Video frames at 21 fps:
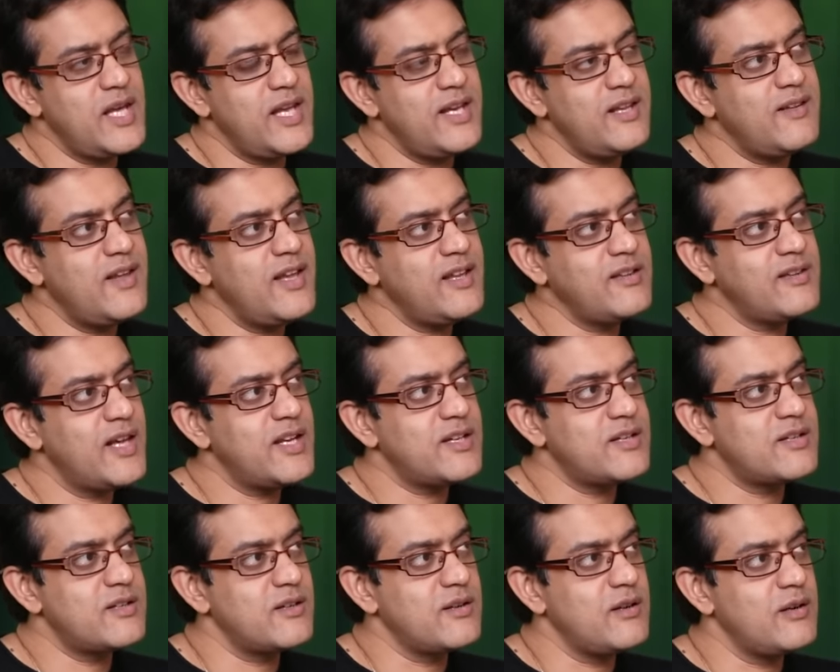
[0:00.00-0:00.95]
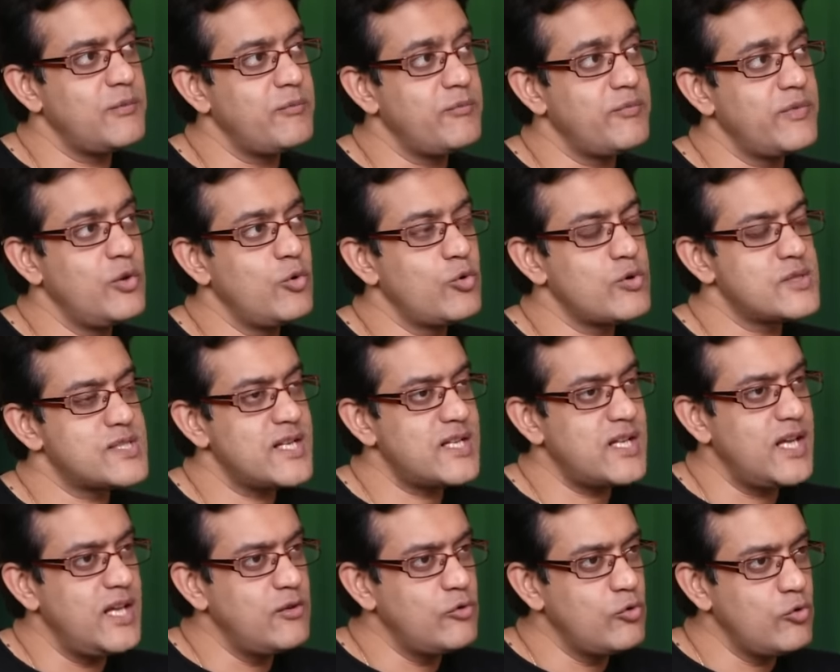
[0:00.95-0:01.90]
anything that looks
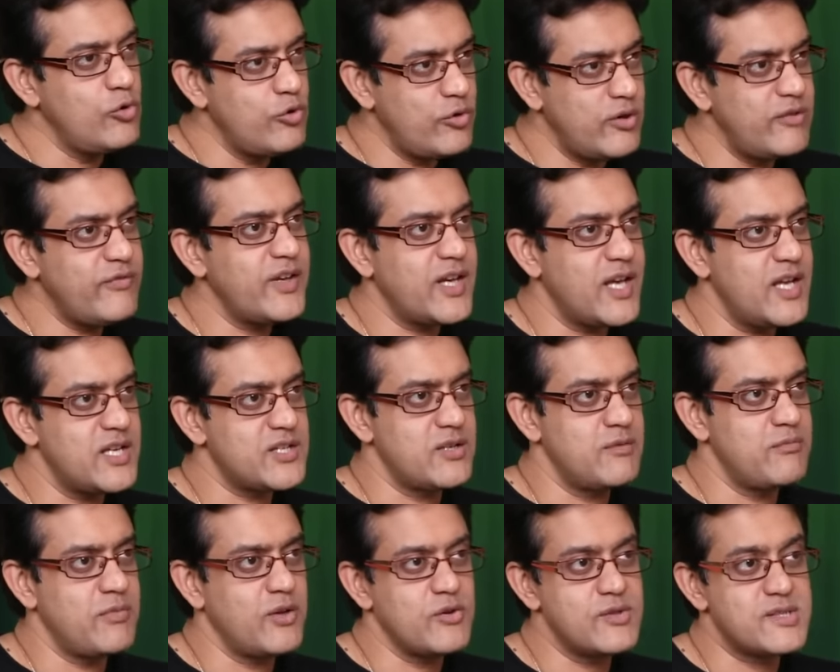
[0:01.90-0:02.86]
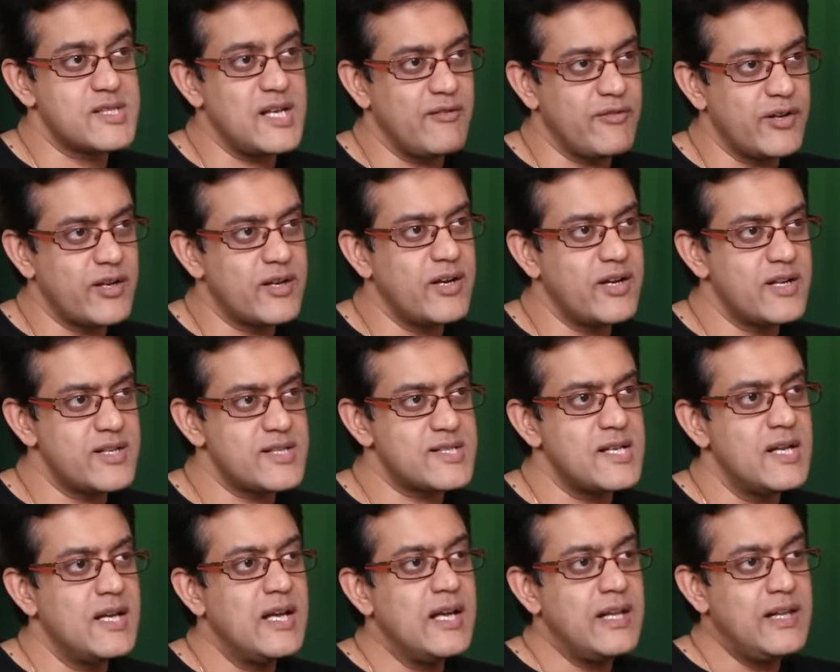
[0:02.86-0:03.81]
at Hindu unification, because
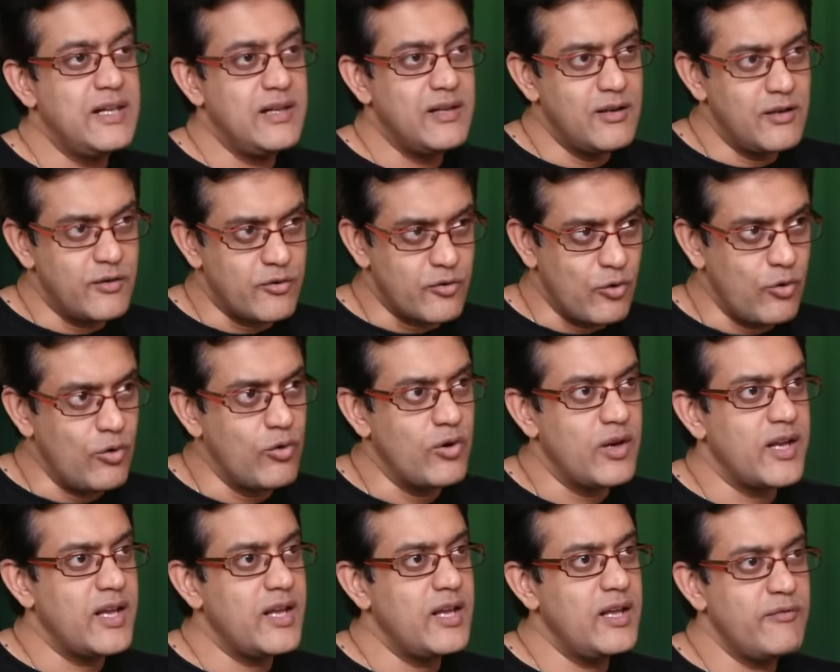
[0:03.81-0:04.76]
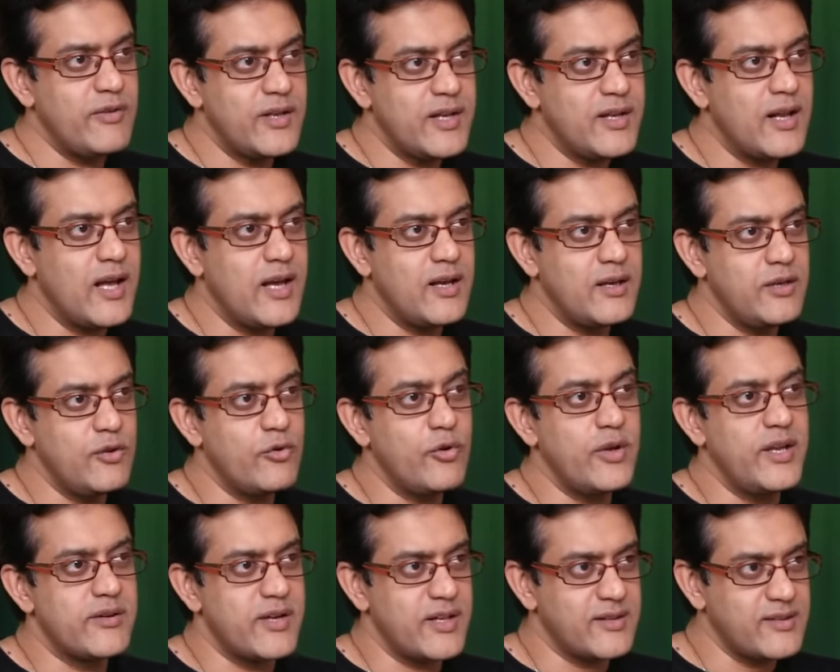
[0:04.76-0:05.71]
Savarkar's role, even, you
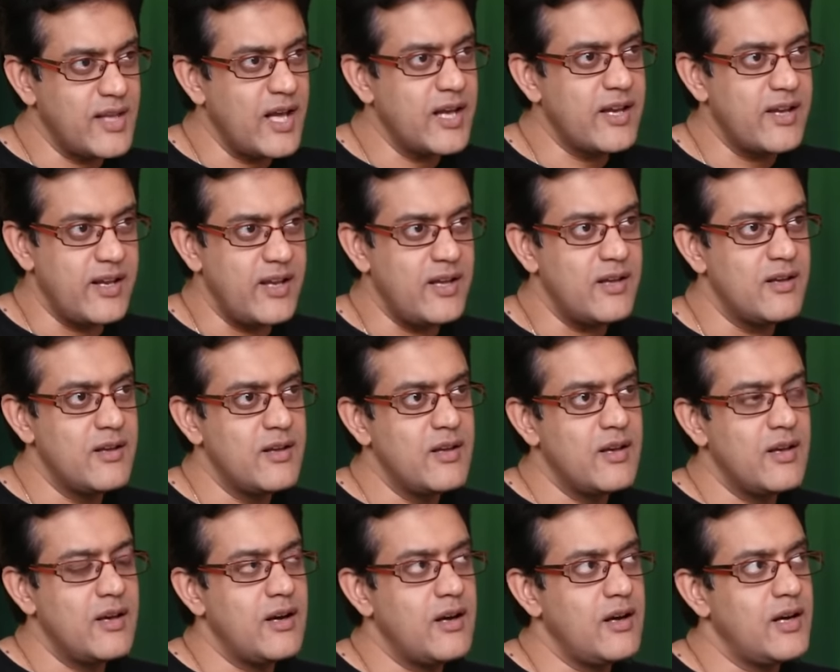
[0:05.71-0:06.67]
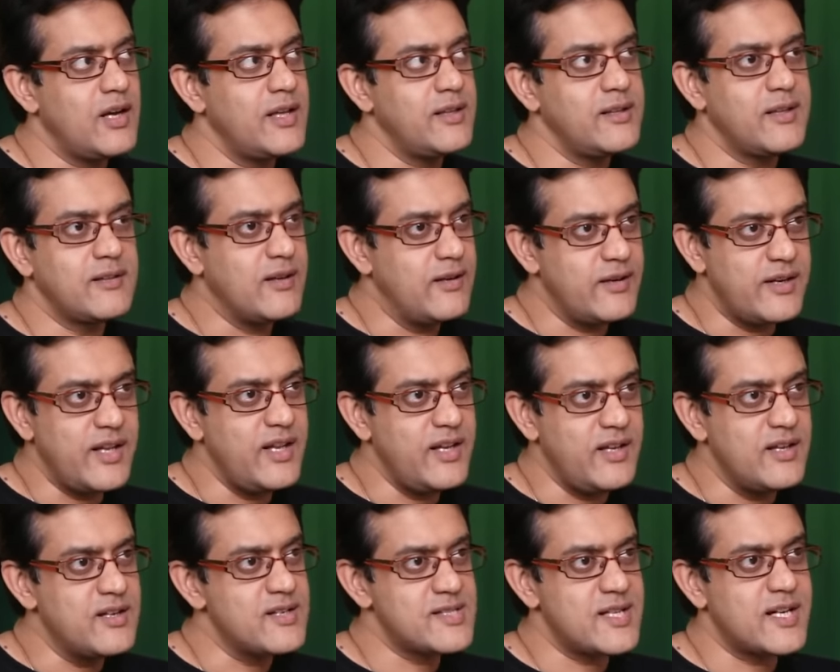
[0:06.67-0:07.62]
know, in Ratnagiri, in the
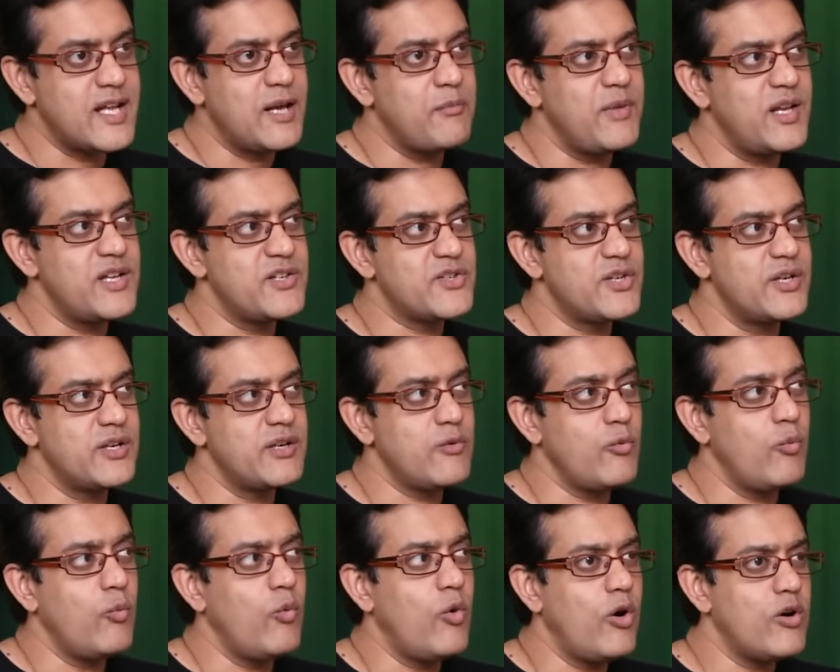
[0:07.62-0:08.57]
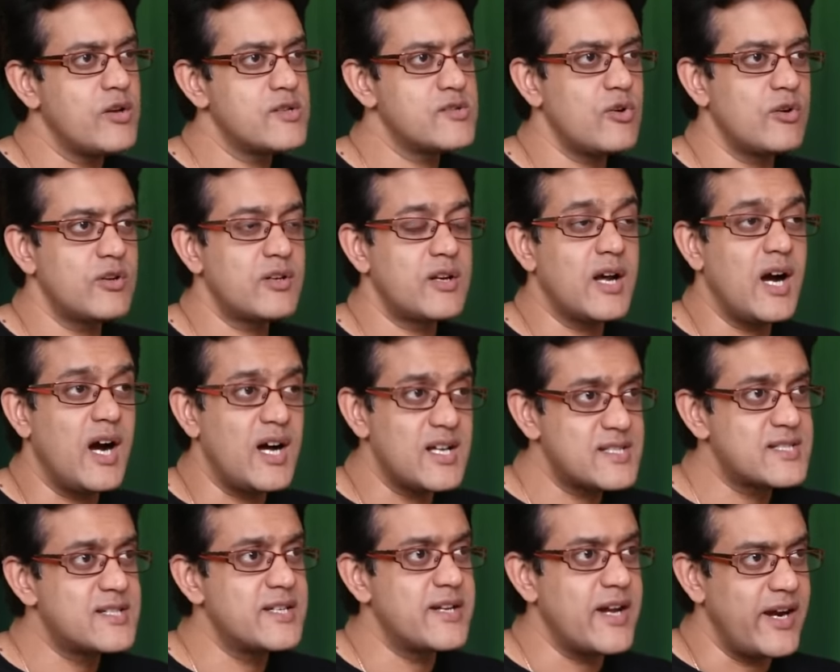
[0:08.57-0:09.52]
13 years that I mentioned, was on caste